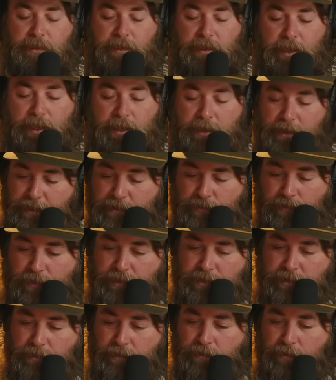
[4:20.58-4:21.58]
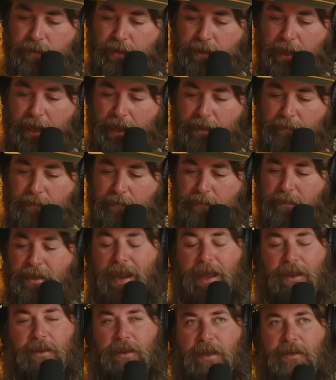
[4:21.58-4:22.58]
in the 22 Creed game
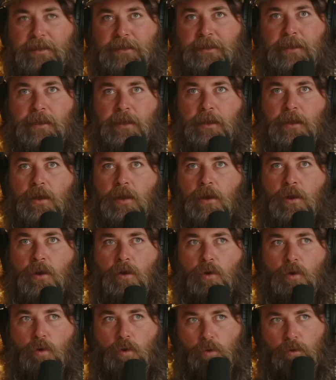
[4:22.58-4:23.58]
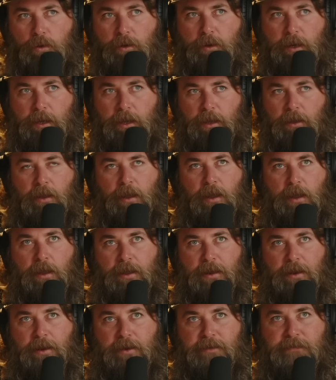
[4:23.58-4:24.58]
now that Hornady, uh,
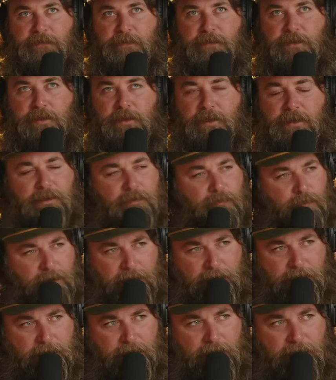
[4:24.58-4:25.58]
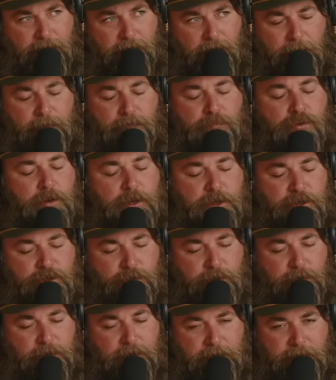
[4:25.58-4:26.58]
it is officially, wait, I am pretty
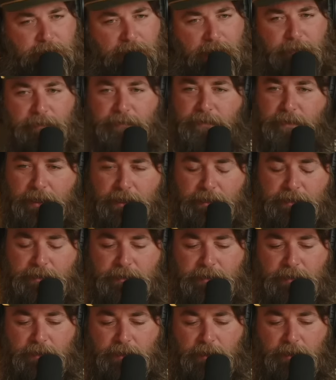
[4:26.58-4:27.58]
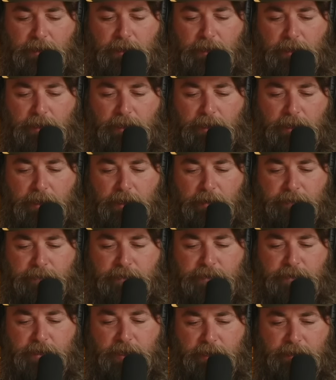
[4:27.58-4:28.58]
sure at the time of this, it
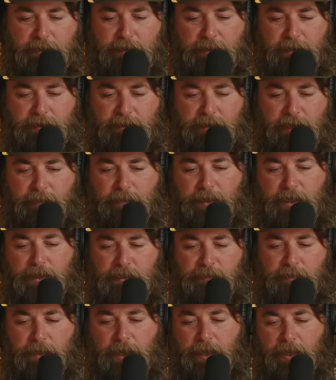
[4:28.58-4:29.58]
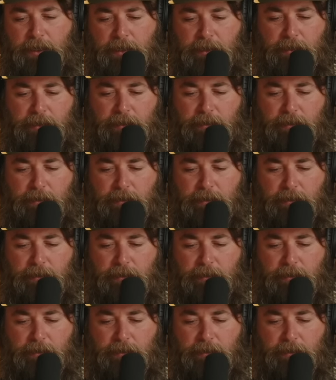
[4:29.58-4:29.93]
officially has its SAAMI spec